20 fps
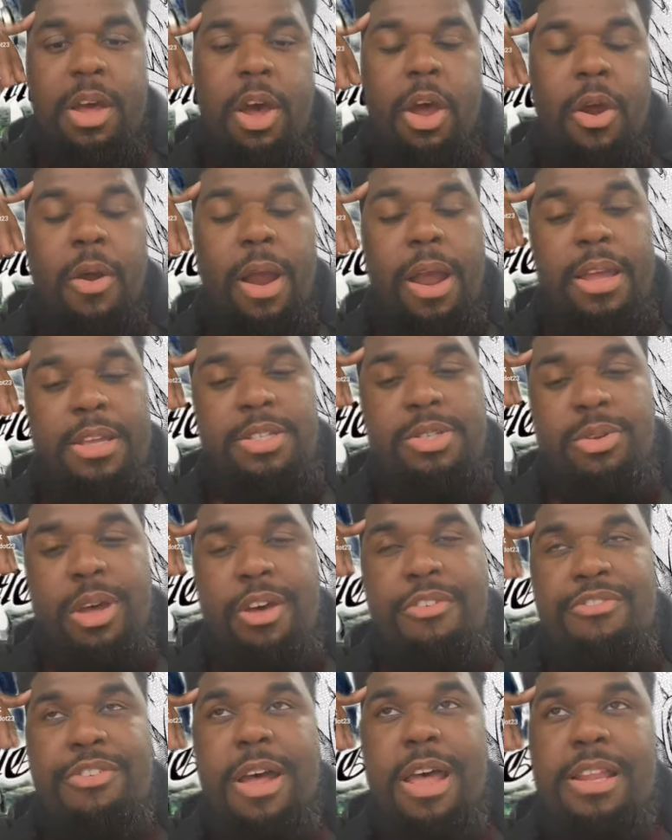All right, so
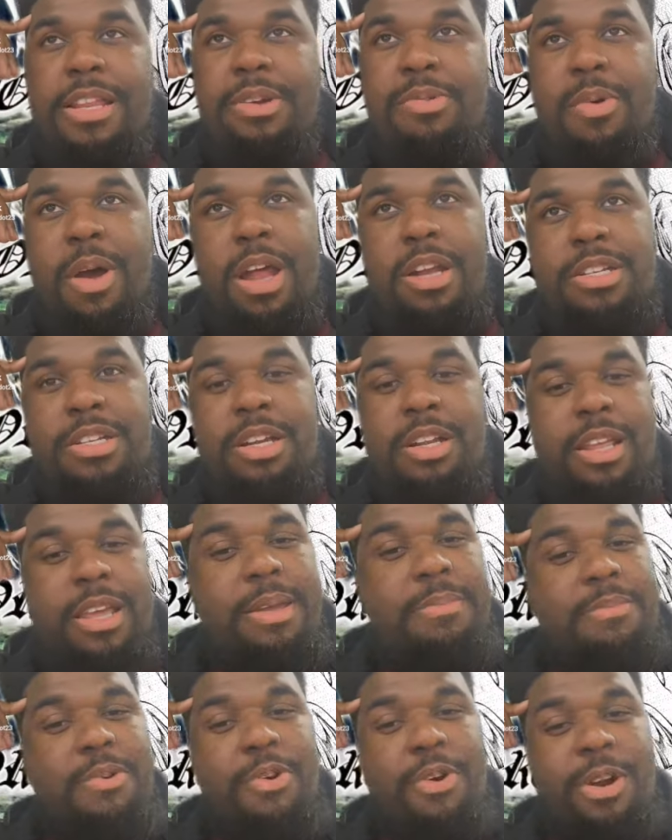I finally watched
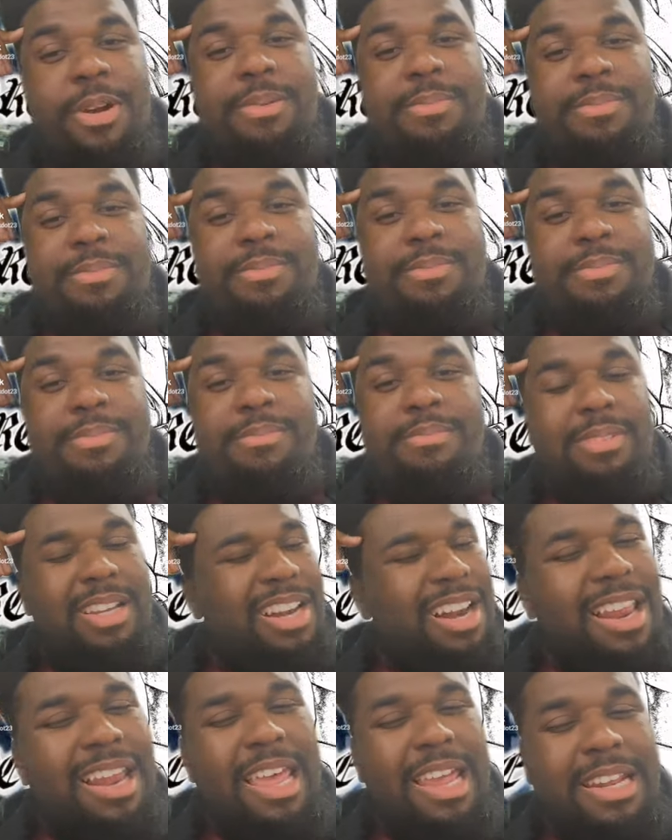Claymore,
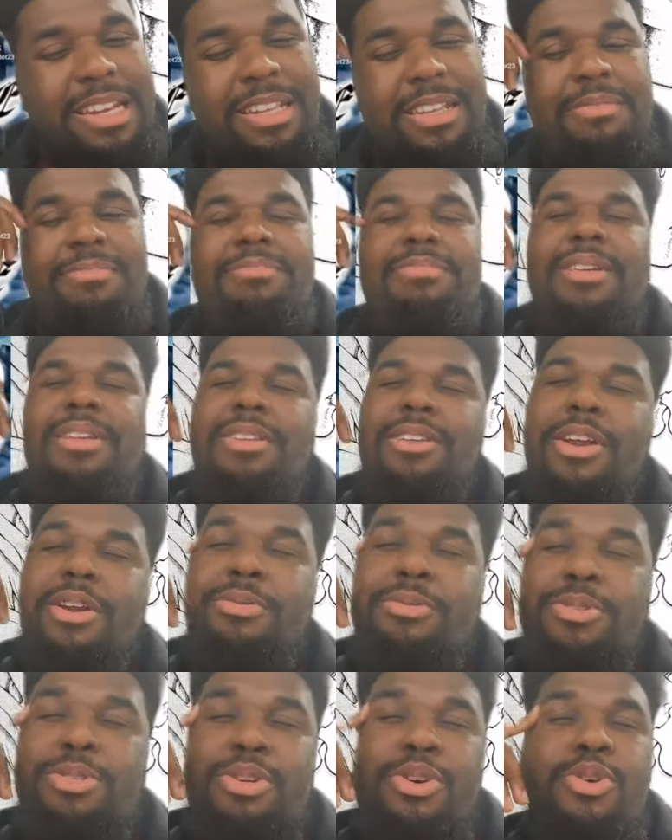and I liked it. I thought
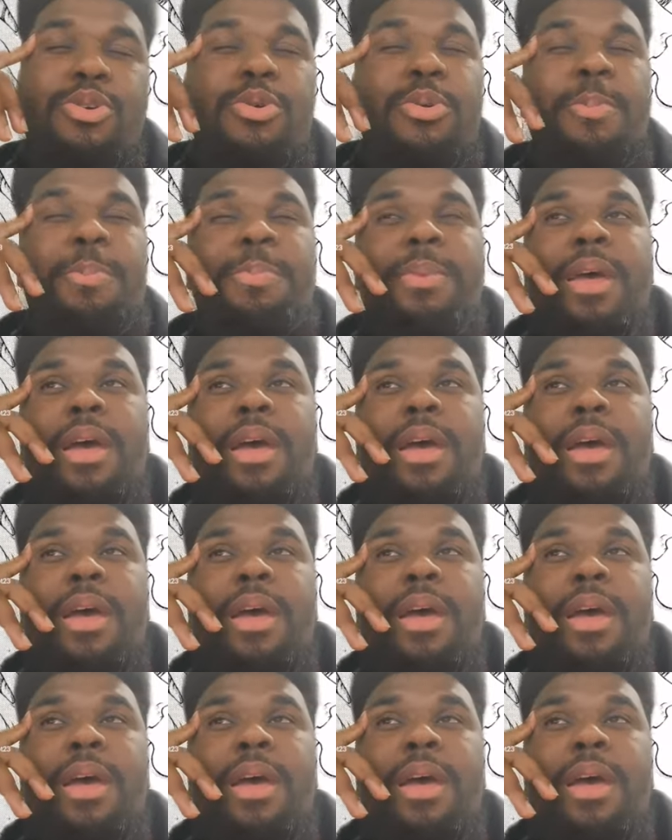it was cool.